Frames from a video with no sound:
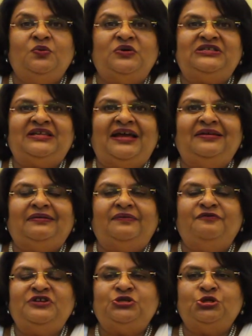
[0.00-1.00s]
was that
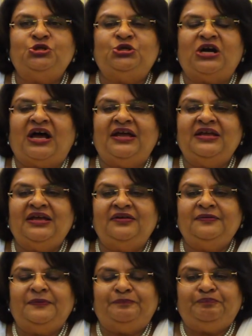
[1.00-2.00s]
we should try
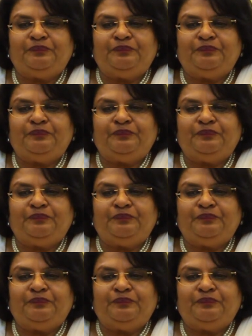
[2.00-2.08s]
and